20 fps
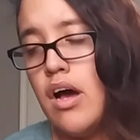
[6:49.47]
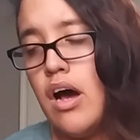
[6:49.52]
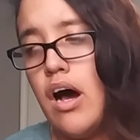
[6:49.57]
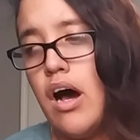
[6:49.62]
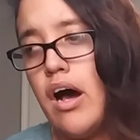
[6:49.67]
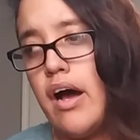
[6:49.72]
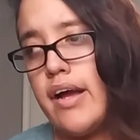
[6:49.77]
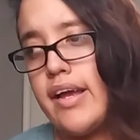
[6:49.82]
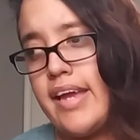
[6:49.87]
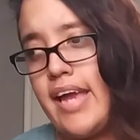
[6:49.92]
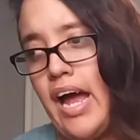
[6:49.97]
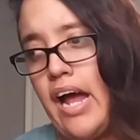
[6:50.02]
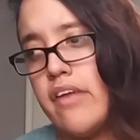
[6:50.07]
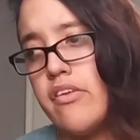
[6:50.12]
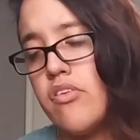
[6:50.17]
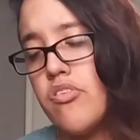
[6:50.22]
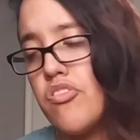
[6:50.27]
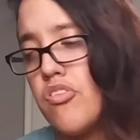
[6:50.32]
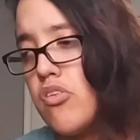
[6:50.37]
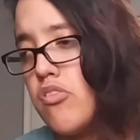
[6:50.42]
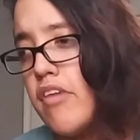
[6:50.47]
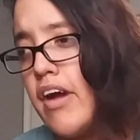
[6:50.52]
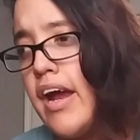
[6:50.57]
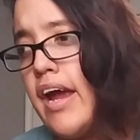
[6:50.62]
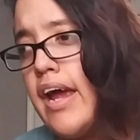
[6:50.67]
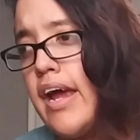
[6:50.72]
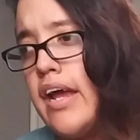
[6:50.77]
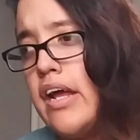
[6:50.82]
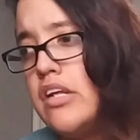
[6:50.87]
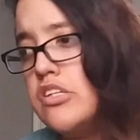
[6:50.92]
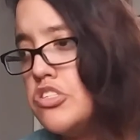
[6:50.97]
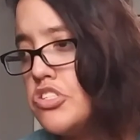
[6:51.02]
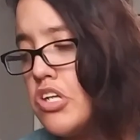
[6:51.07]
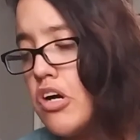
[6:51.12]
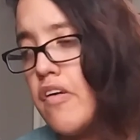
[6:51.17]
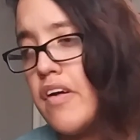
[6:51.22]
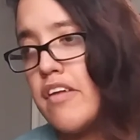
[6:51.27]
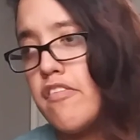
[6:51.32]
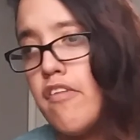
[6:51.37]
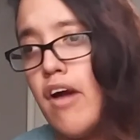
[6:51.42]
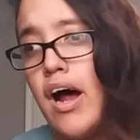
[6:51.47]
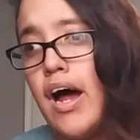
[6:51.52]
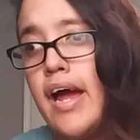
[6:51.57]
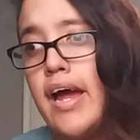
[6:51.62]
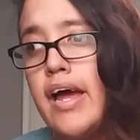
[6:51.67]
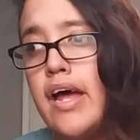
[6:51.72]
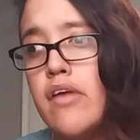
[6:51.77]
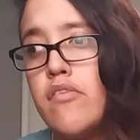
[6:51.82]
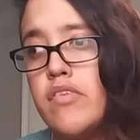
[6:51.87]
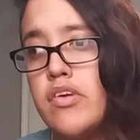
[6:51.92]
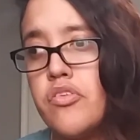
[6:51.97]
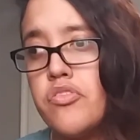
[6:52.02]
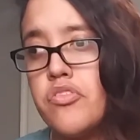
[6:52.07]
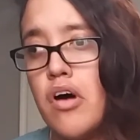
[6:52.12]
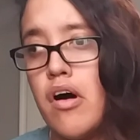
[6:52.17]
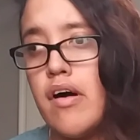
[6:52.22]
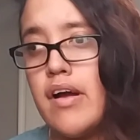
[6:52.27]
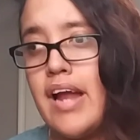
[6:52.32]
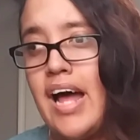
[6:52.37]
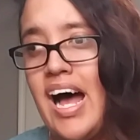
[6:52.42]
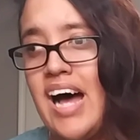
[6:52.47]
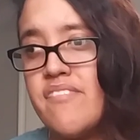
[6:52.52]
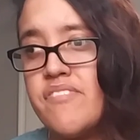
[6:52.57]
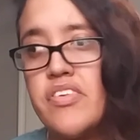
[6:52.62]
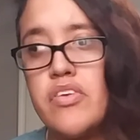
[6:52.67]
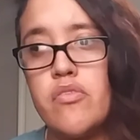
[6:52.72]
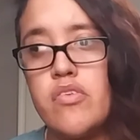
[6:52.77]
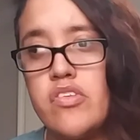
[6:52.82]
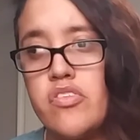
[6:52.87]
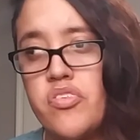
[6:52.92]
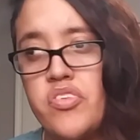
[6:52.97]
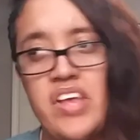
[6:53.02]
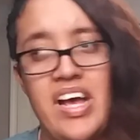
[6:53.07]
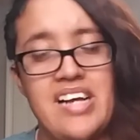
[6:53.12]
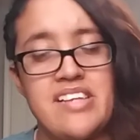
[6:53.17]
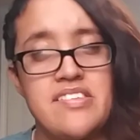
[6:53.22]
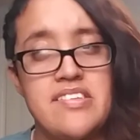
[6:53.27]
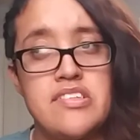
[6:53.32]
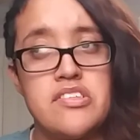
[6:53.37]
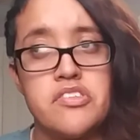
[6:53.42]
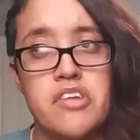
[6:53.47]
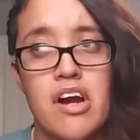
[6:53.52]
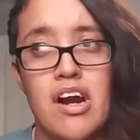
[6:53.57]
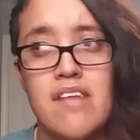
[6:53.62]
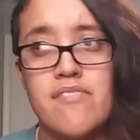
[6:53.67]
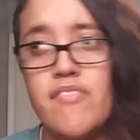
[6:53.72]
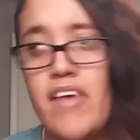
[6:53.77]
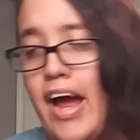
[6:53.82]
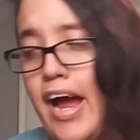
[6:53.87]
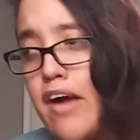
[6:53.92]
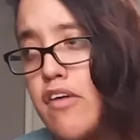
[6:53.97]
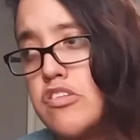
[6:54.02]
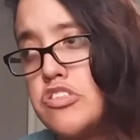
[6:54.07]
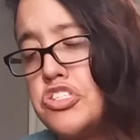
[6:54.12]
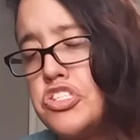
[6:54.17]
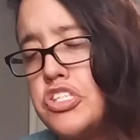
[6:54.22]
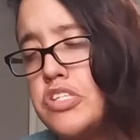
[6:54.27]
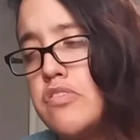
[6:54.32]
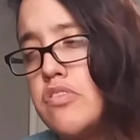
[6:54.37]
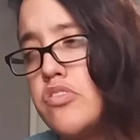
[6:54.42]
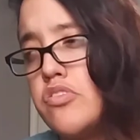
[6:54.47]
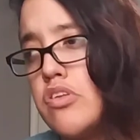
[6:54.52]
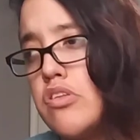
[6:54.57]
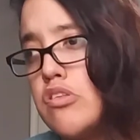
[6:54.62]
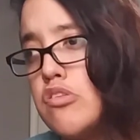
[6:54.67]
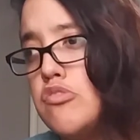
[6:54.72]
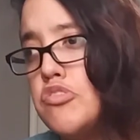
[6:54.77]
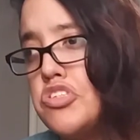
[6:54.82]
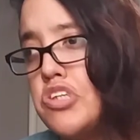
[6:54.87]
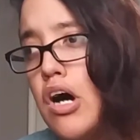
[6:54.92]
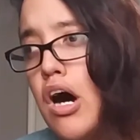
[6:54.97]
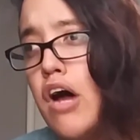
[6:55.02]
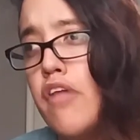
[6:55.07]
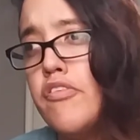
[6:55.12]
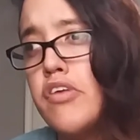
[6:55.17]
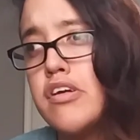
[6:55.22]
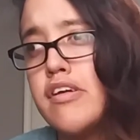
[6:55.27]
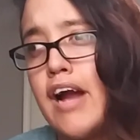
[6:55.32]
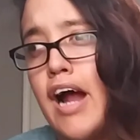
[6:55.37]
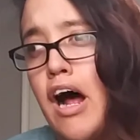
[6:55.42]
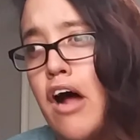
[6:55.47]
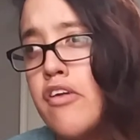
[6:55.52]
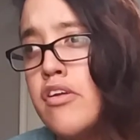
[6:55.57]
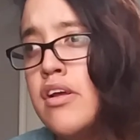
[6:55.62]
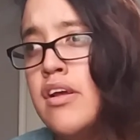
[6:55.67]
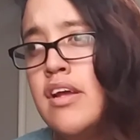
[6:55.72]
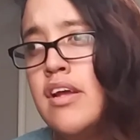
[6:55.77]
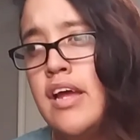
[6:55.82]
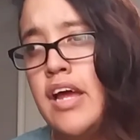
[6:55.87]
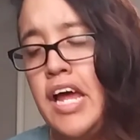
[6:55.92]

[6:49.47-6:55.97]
Candice LeRae and Joey Ryan. We saw it happen with Sexy Star back when she was in Lucha Underground.